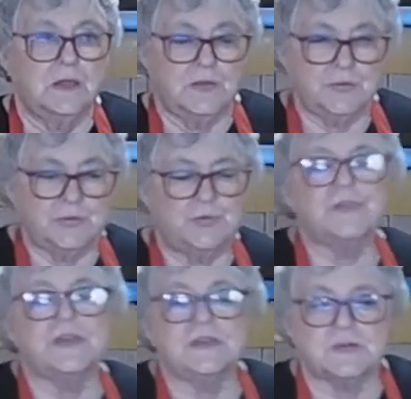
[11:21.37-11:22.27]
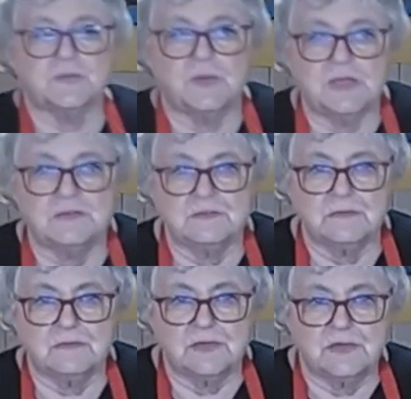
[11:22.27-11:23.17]
You do this when
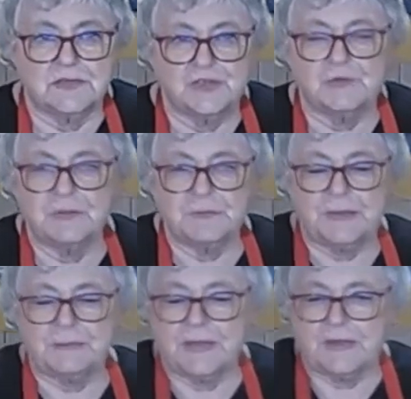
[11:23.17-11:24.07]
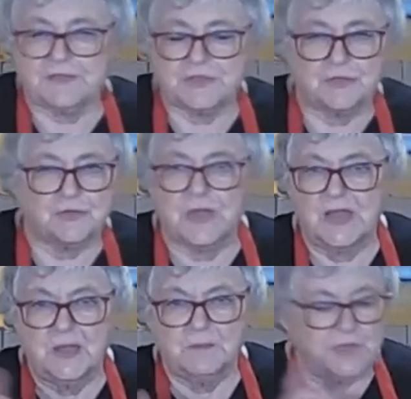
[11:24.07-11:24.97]
you're showing people how to cook,
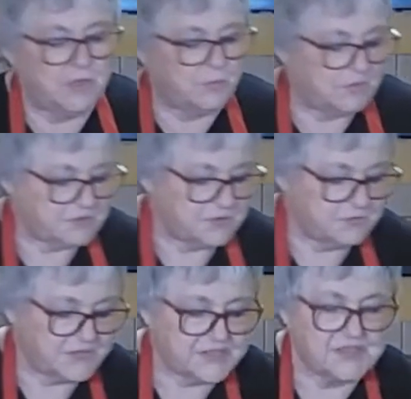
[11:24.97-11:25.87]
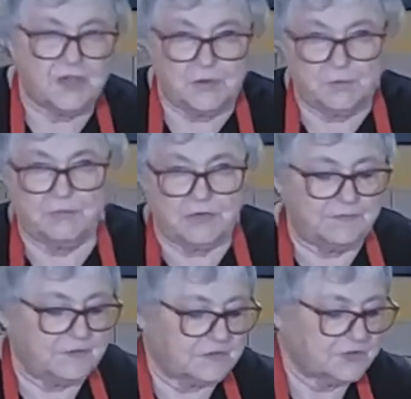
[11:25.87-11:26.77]
but you won't do this at home when
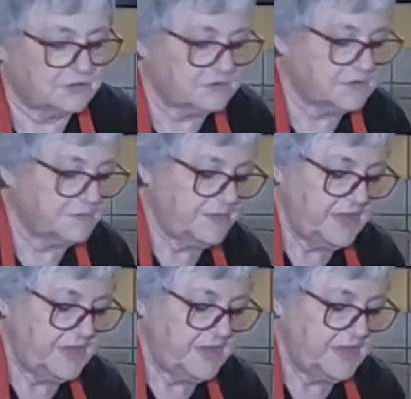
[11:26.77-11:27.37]
you've got children.